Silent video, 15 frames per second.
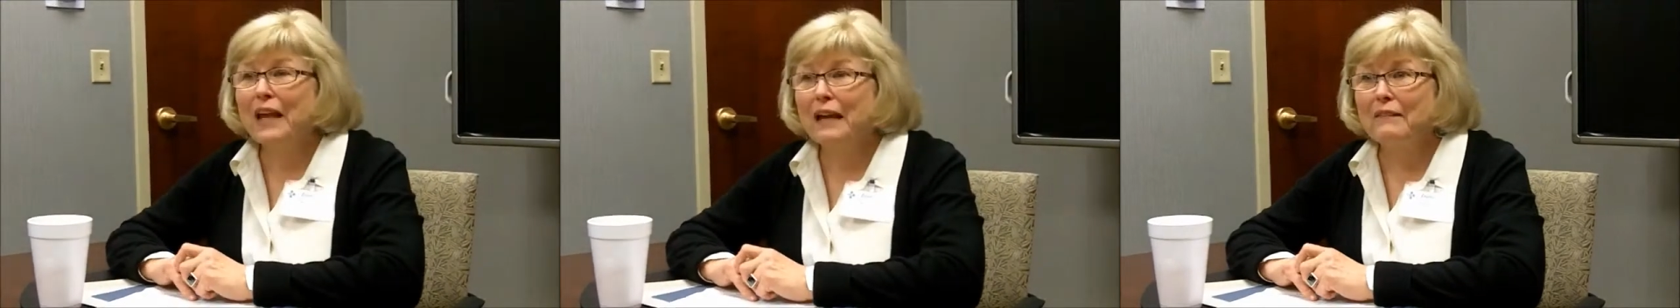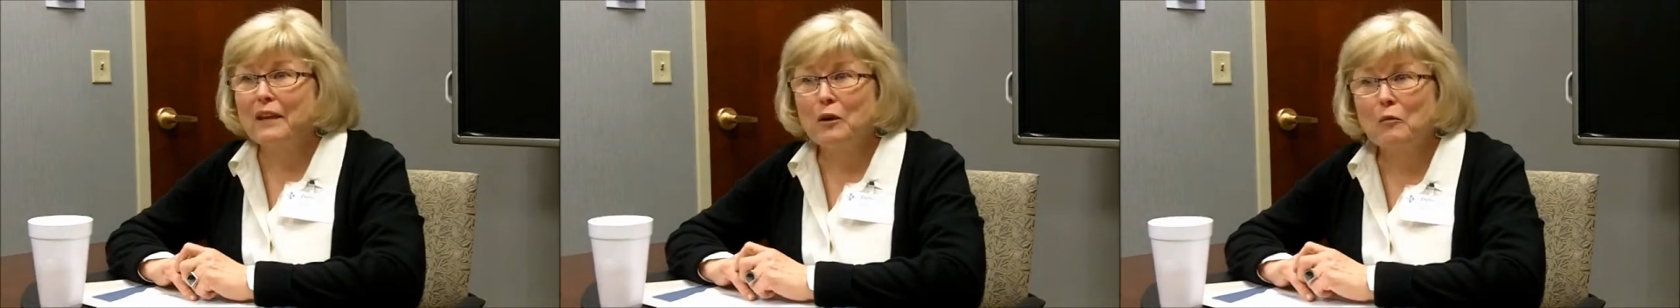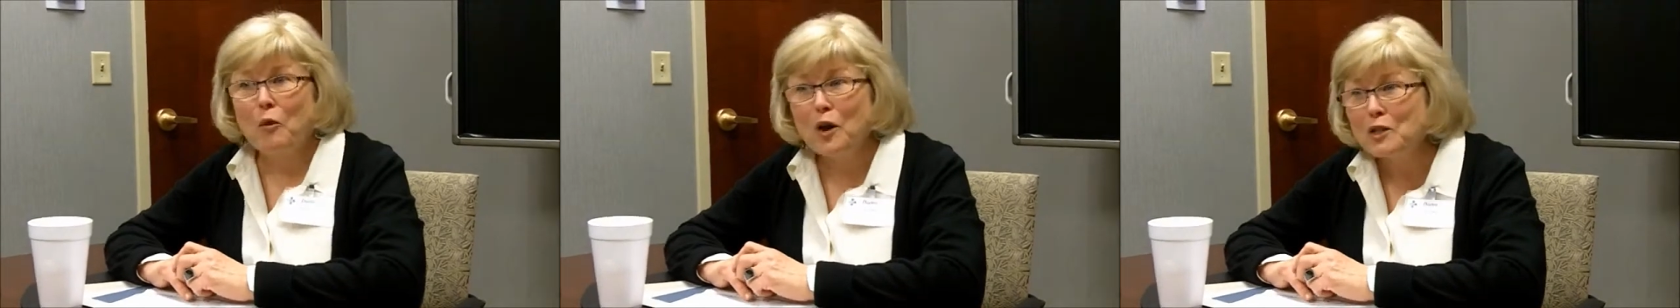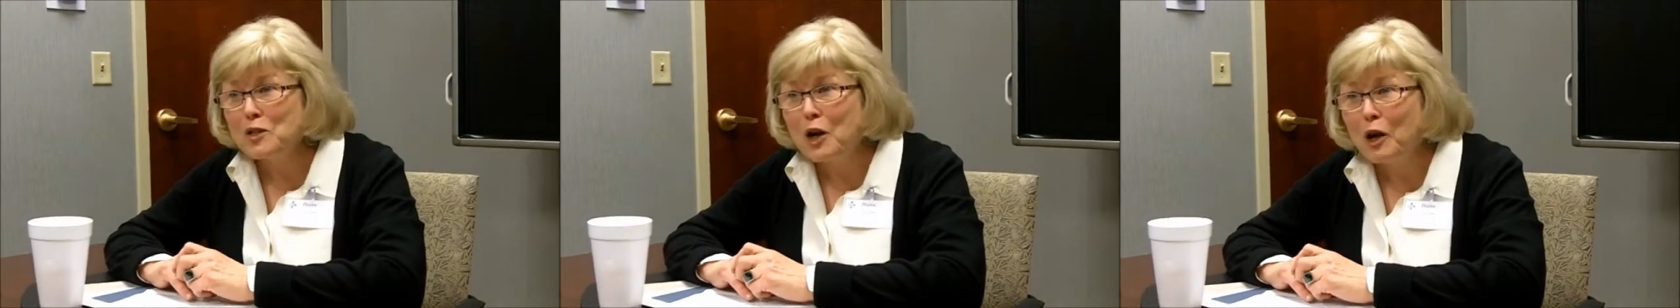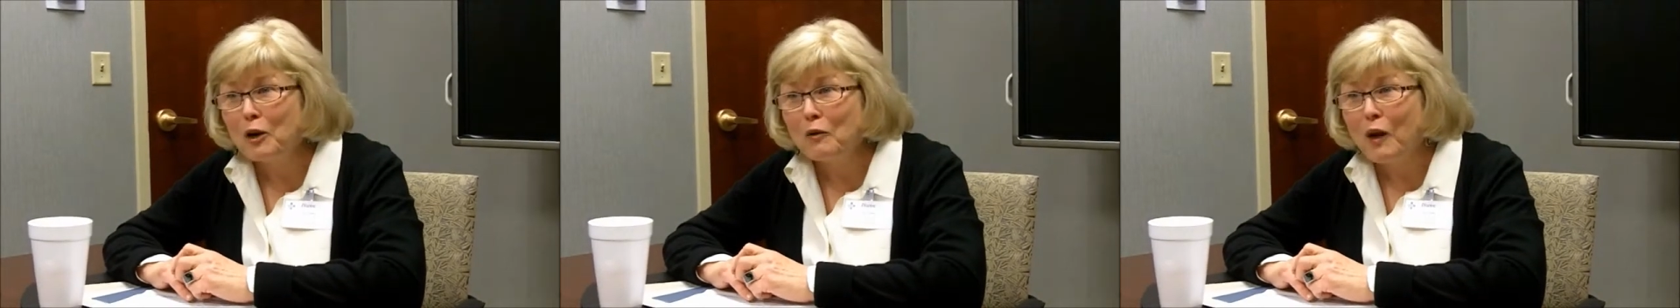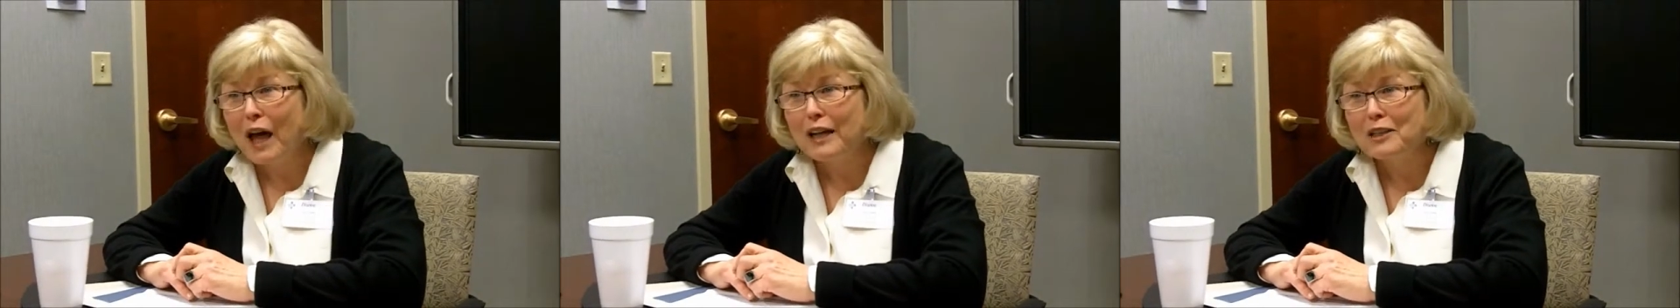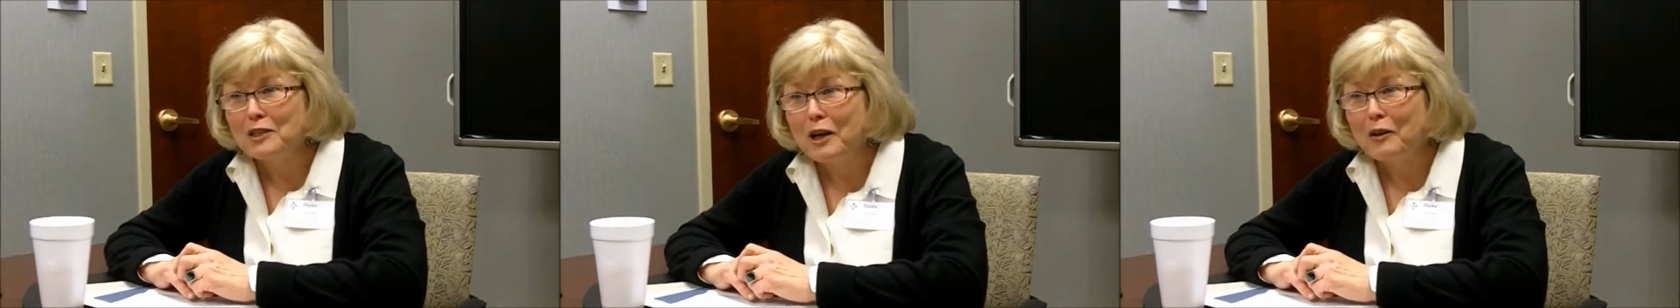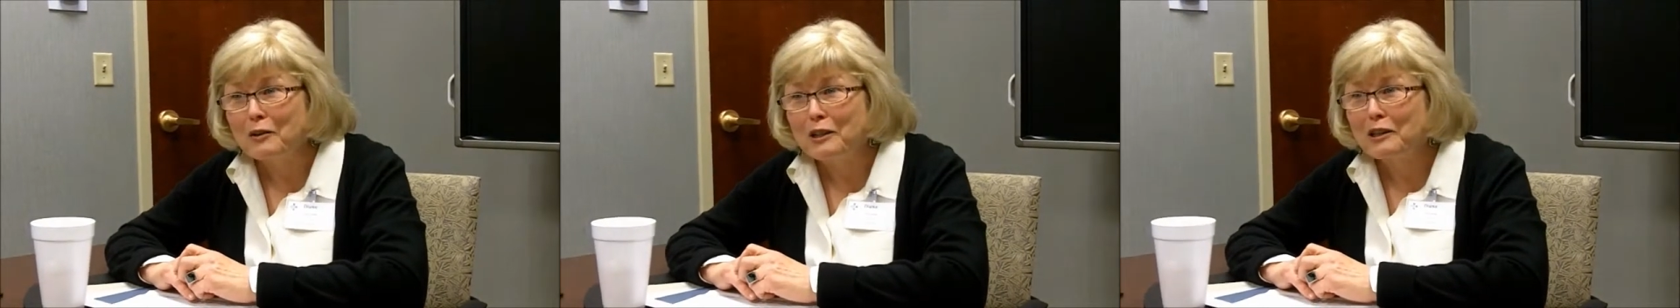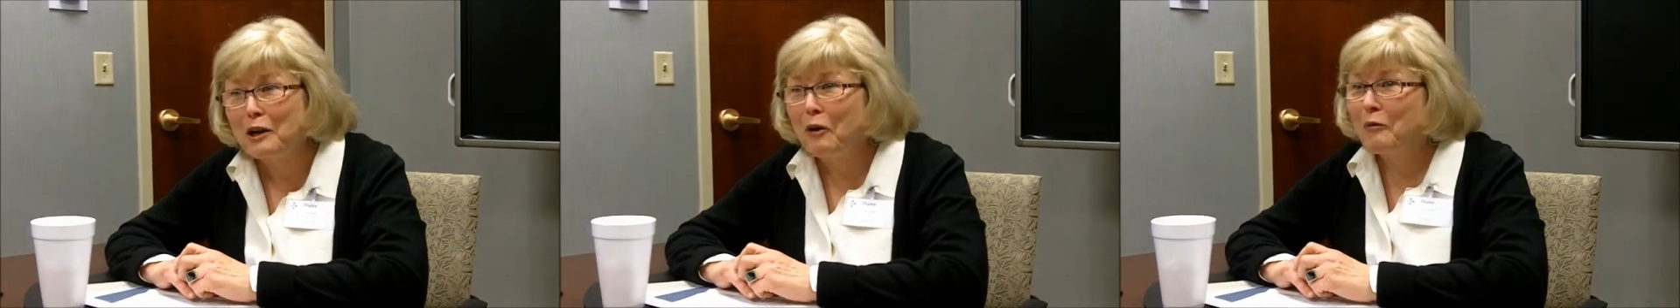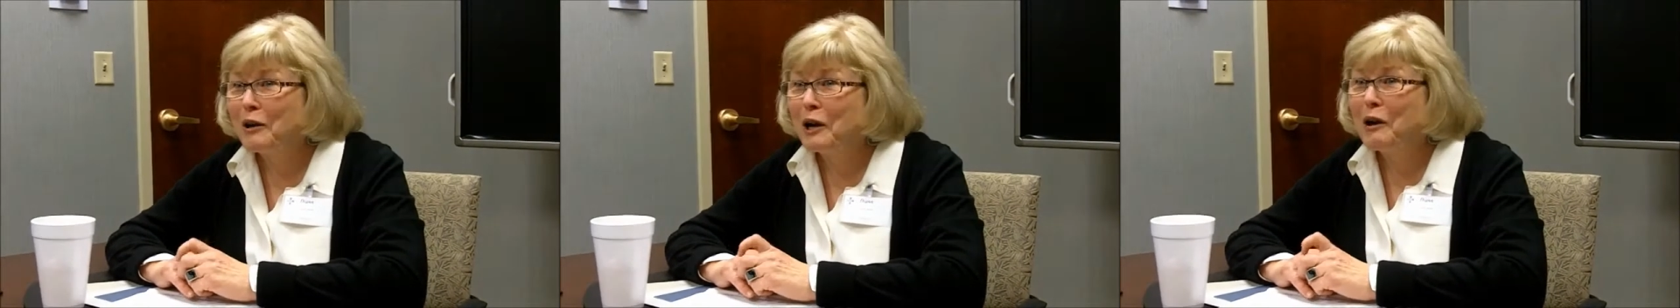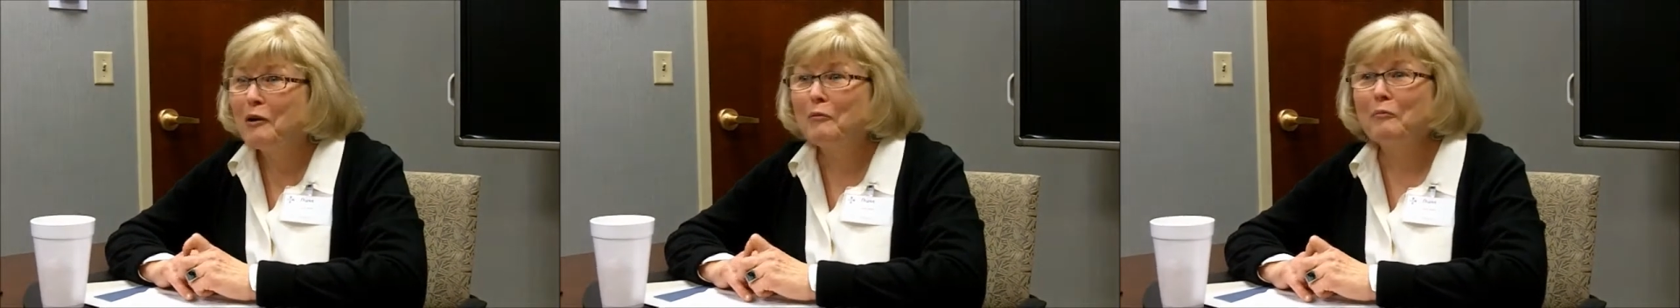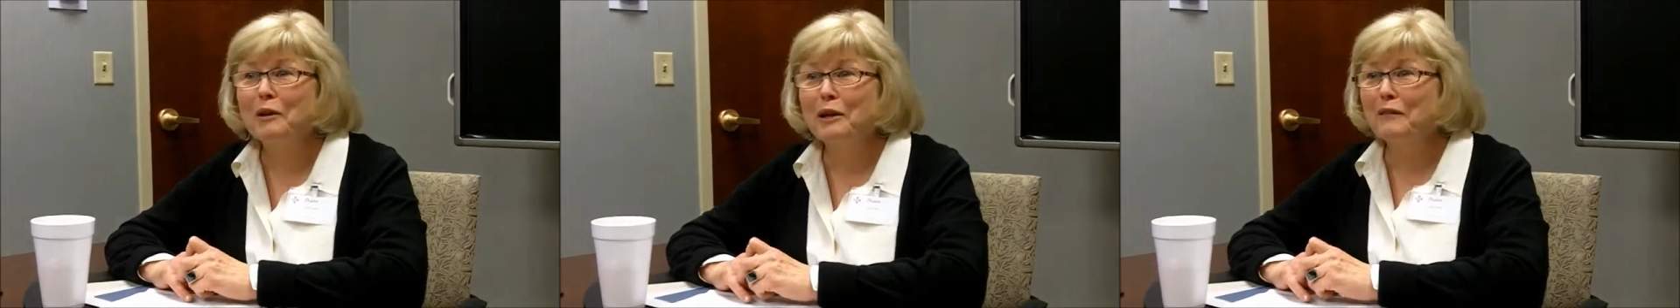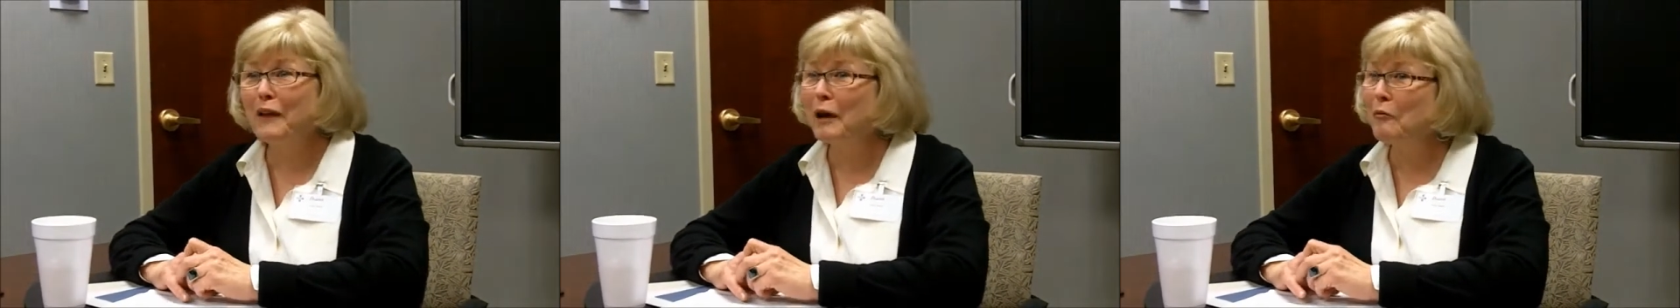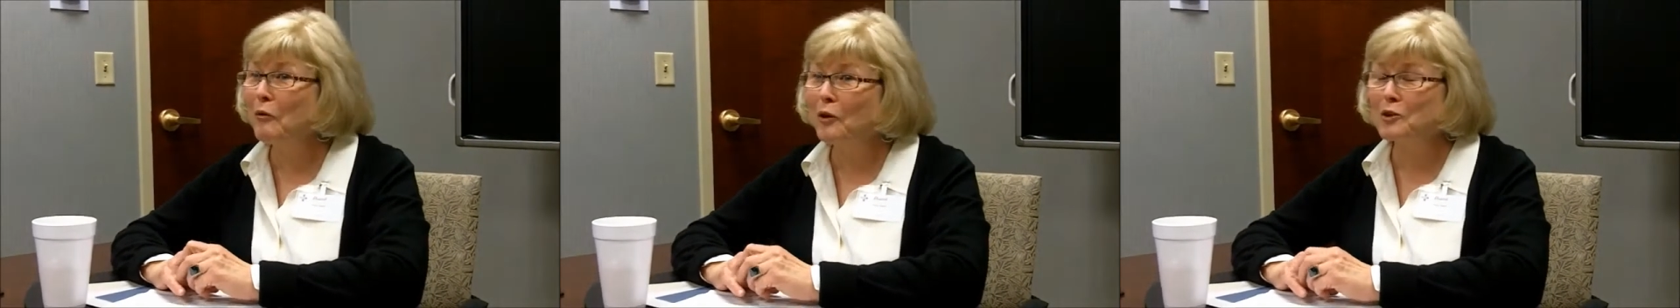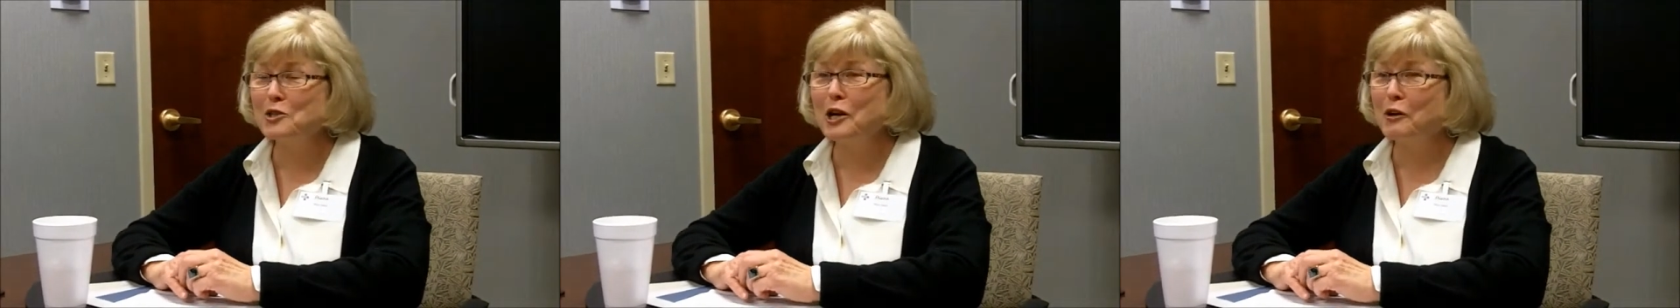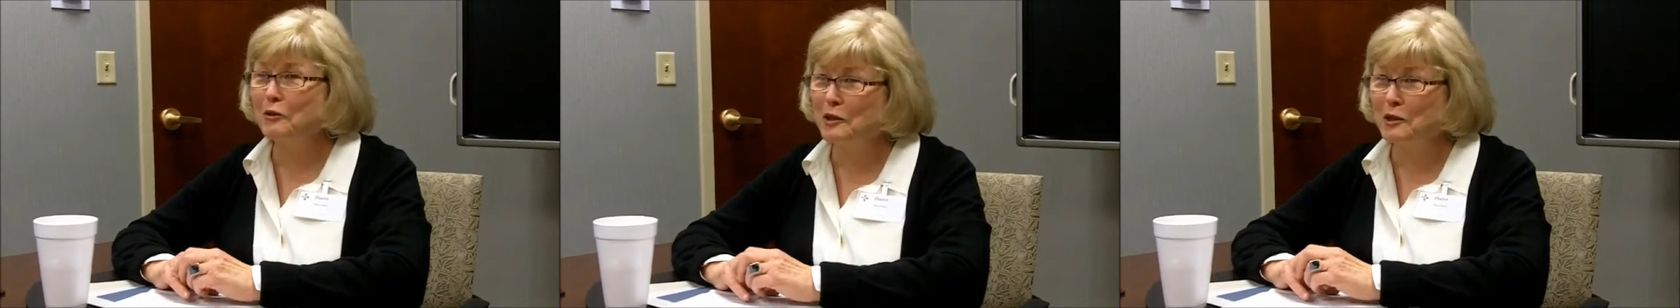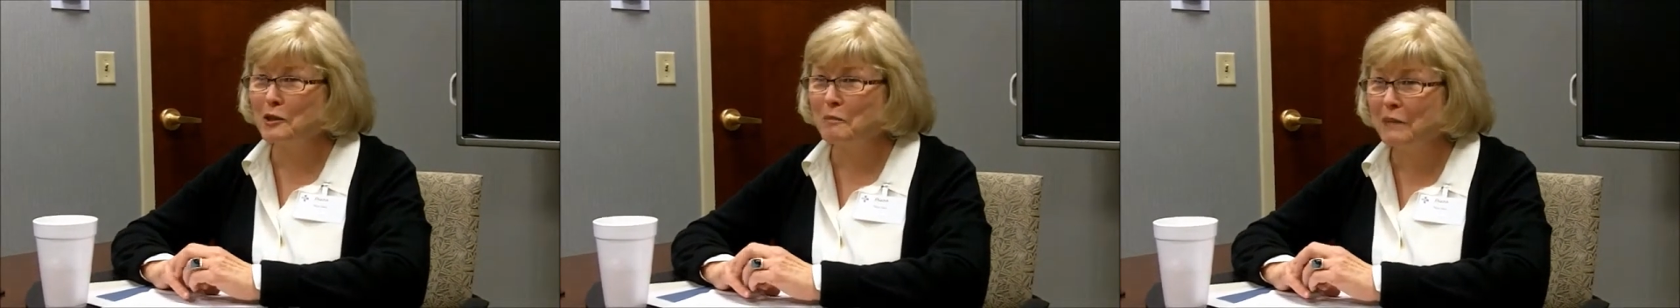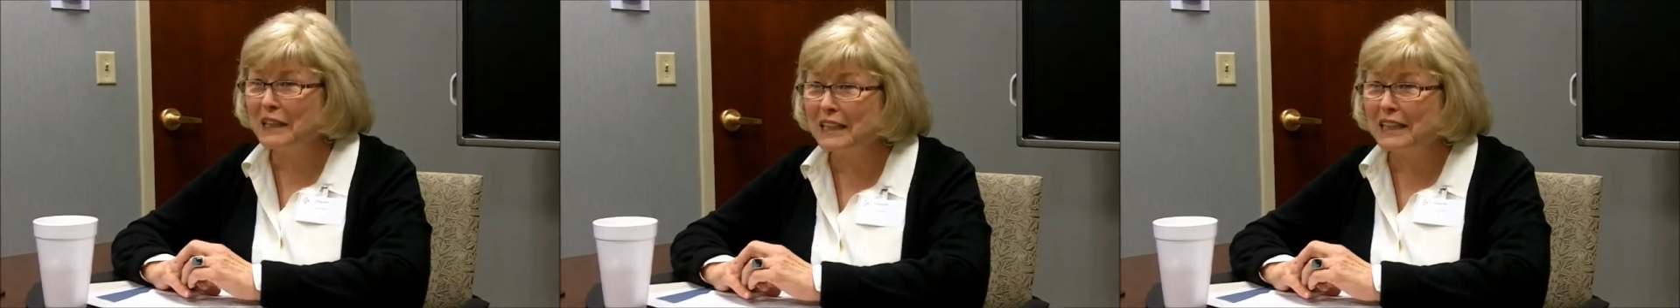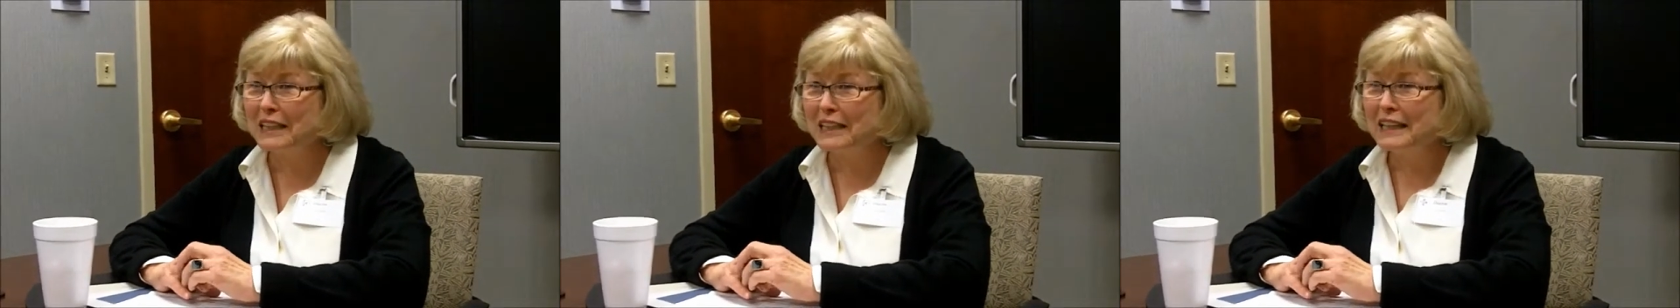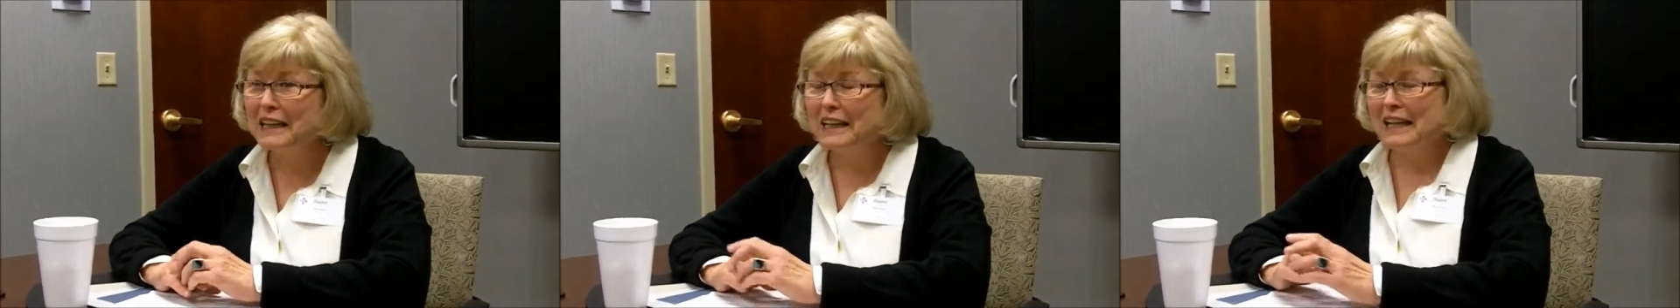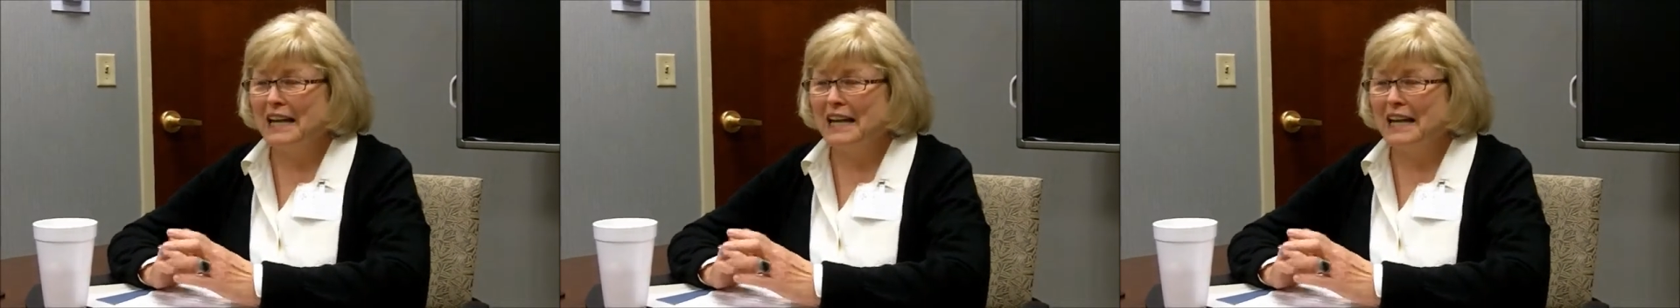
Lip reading: and there was a whole lot of talking going on, but they weren't talking to me.